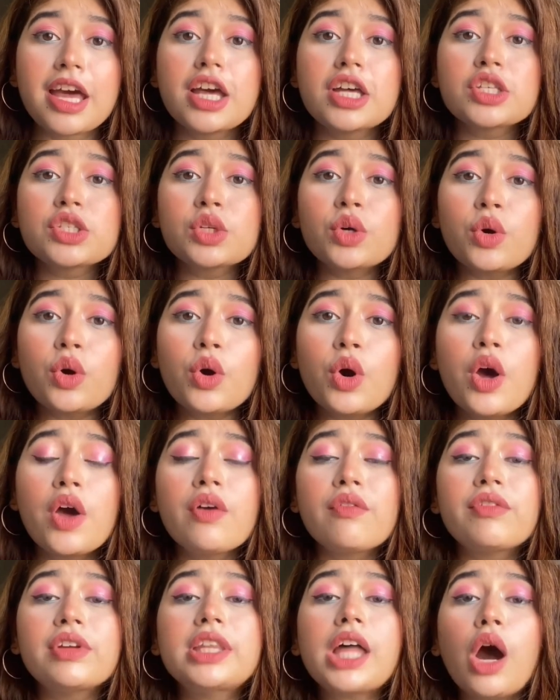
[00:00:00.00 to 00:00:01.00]
So
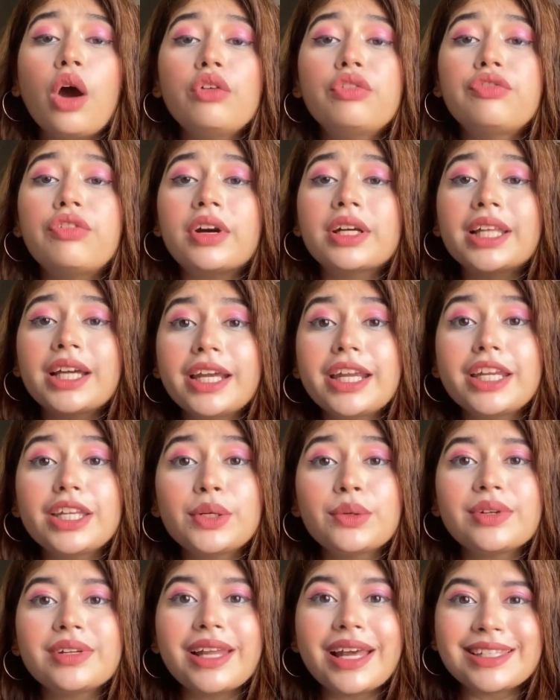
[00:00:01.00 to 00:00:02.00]
without further
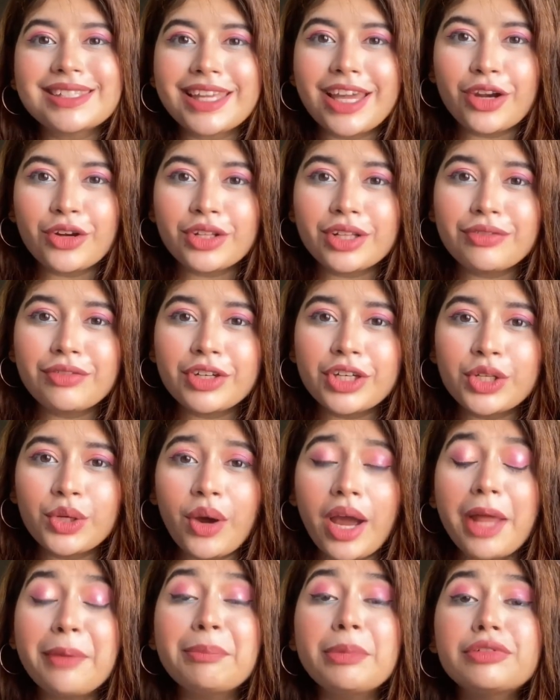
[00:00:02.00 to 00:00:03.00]
ado, let's get into the video,
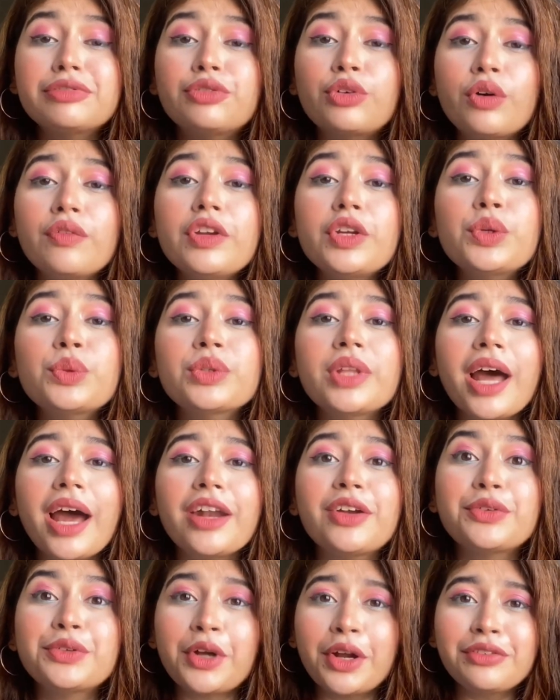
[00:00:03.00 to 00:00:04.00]
and before we do
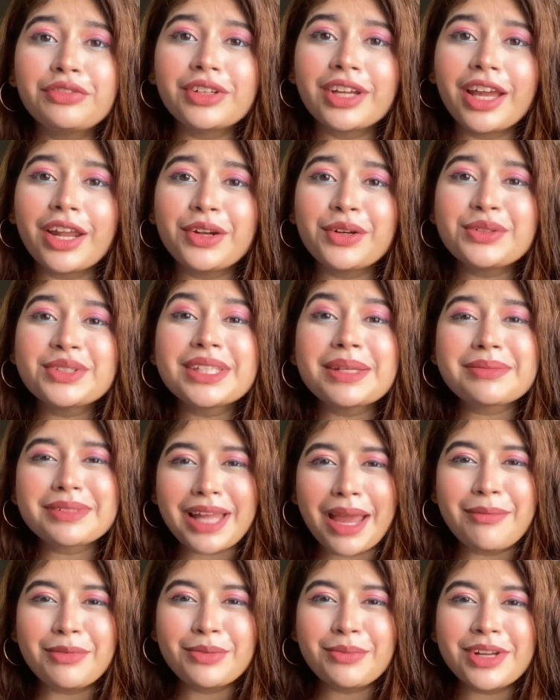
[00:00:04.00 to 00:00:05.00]
that, do not forget to
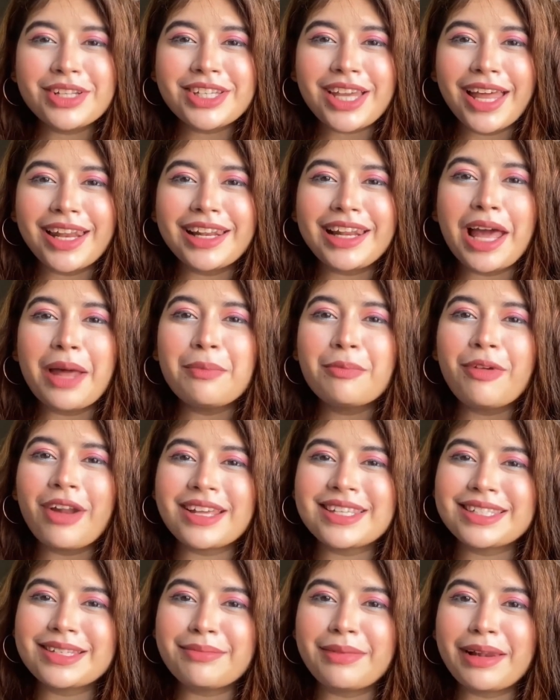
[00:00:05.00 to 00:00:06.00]
subscribe to my channel and
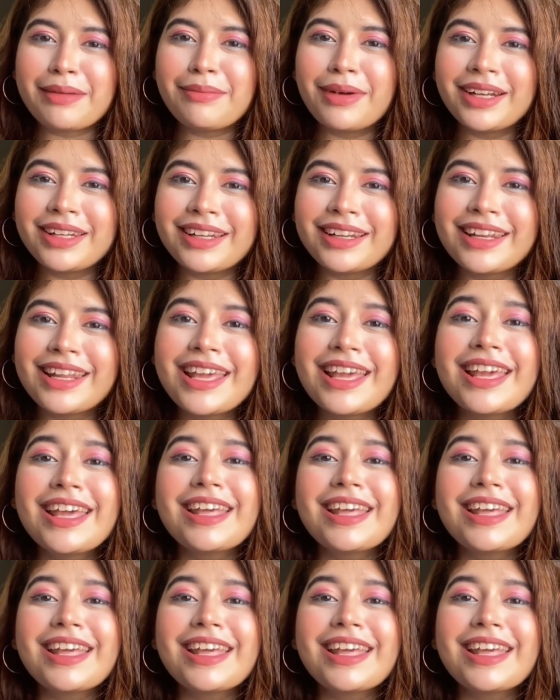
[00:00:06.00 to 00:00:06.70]
press the bell button.